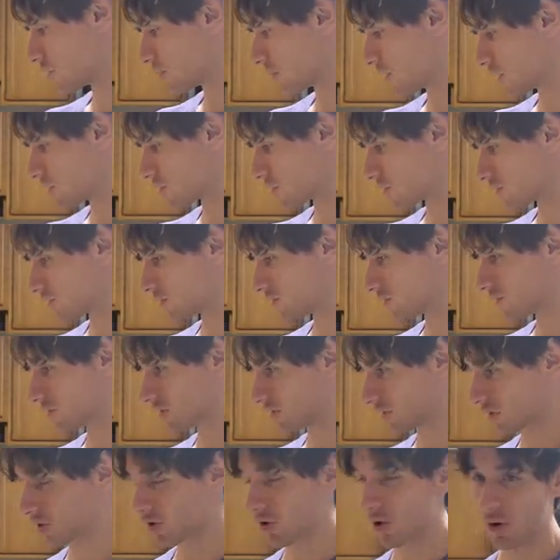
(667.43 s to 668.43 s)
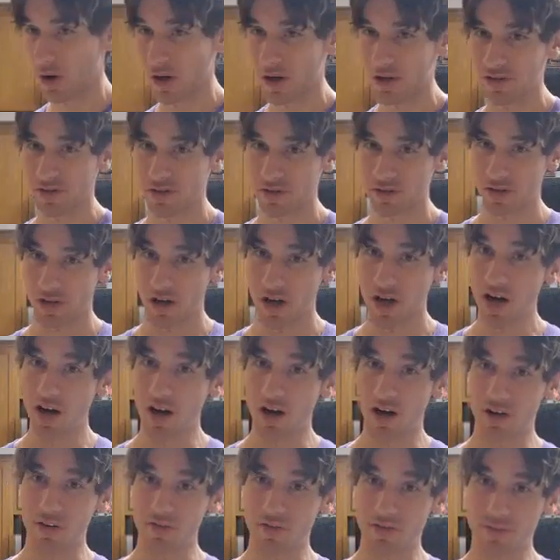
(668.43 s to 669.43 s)
much the cost
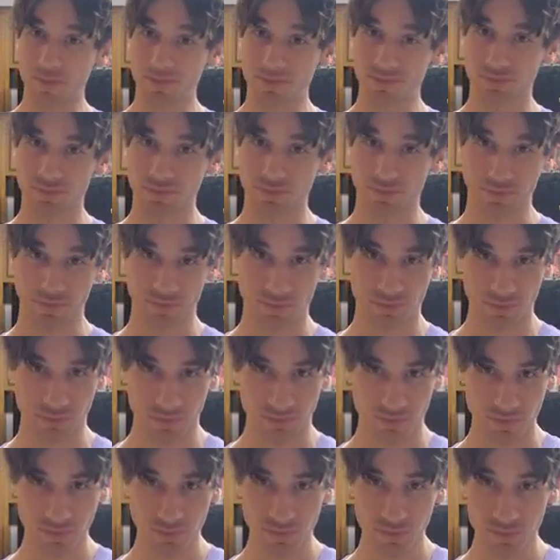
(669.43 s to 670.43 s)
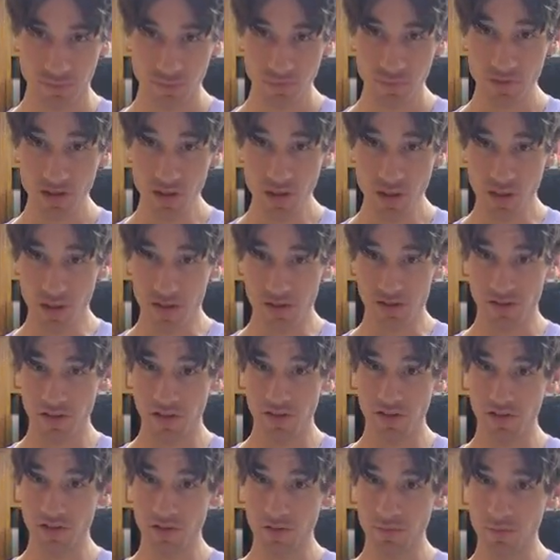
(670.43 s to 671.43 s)
of the
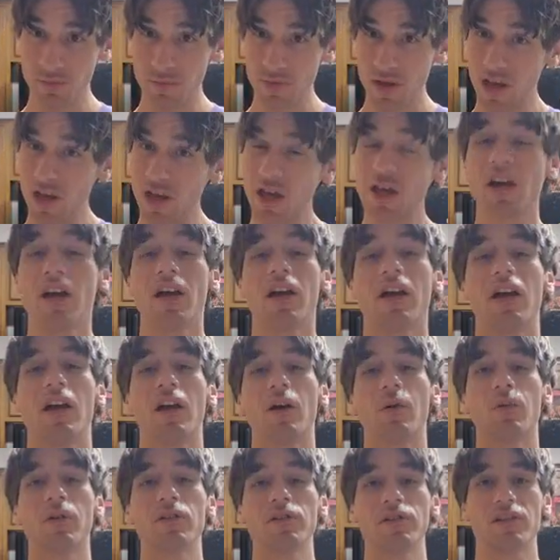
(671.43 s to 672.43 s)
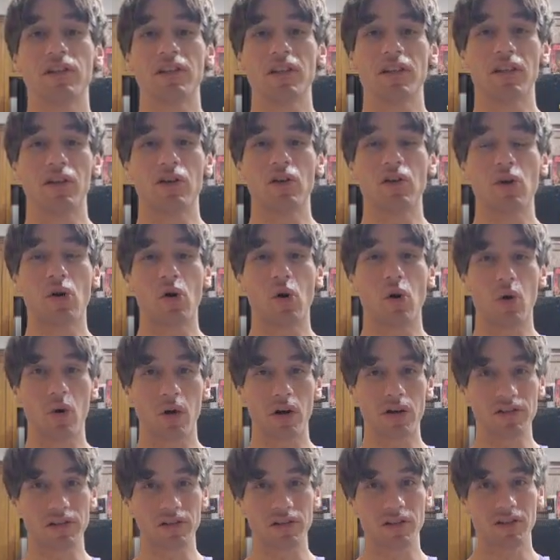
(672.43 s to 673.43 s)
system, it was the
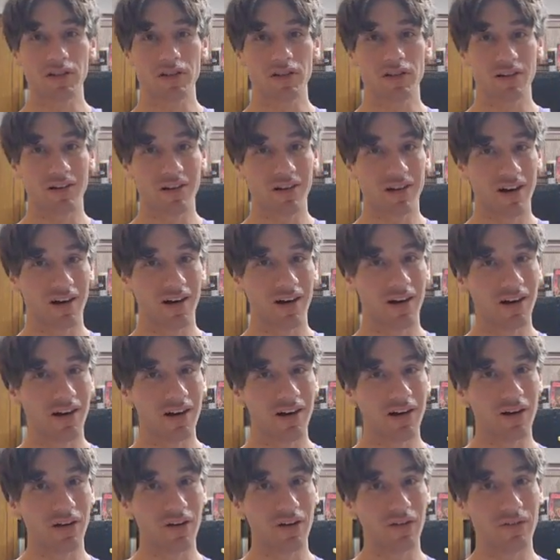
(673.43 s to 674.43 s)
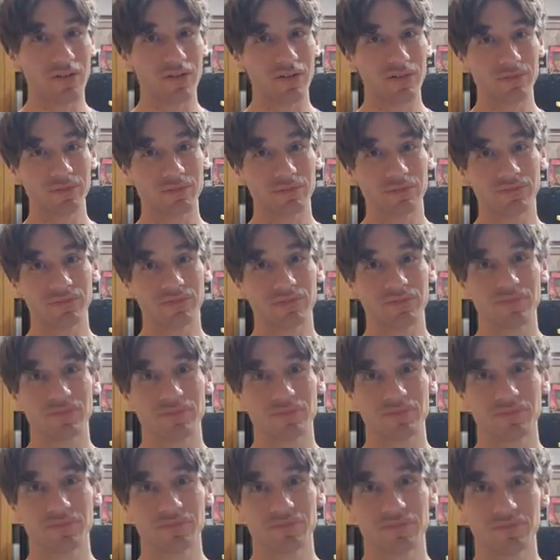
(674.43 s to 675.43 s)
cost of
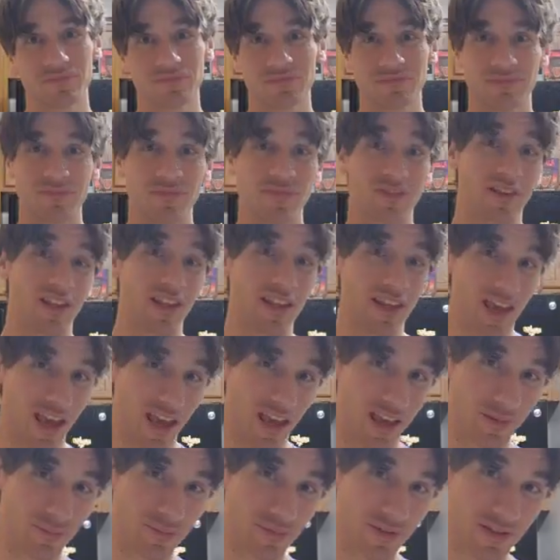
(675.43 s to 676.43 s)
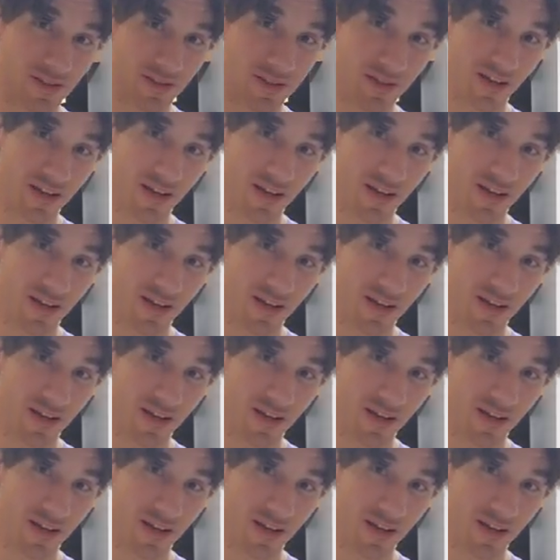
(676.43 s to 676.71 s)
the games.